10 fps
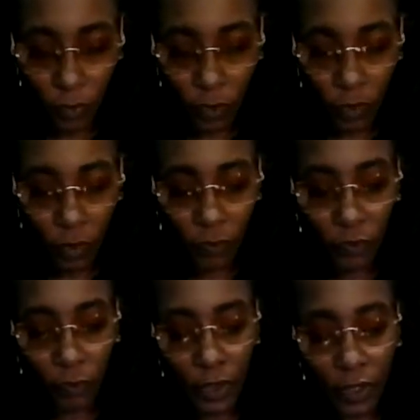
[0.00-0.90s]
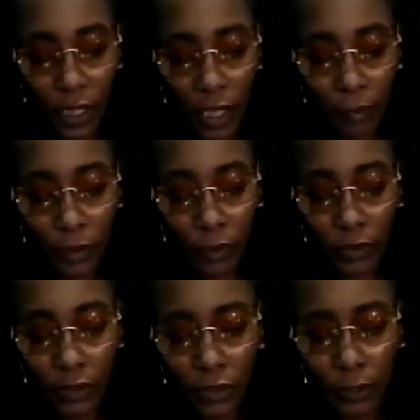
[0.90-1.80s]
from being happy with this
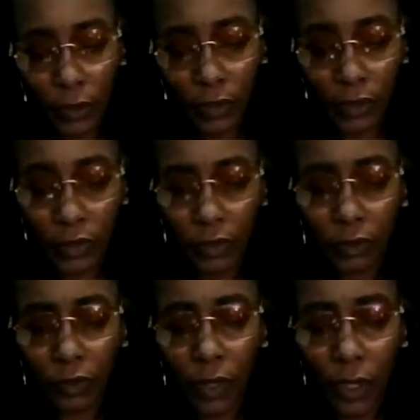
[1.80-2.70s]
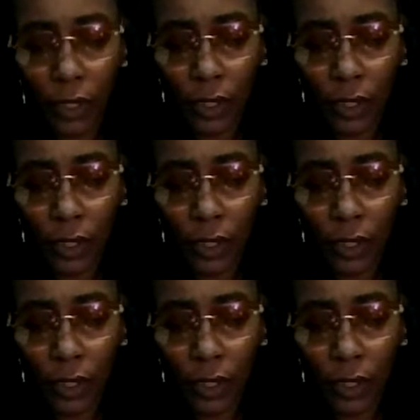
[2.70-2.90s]
person. Wow.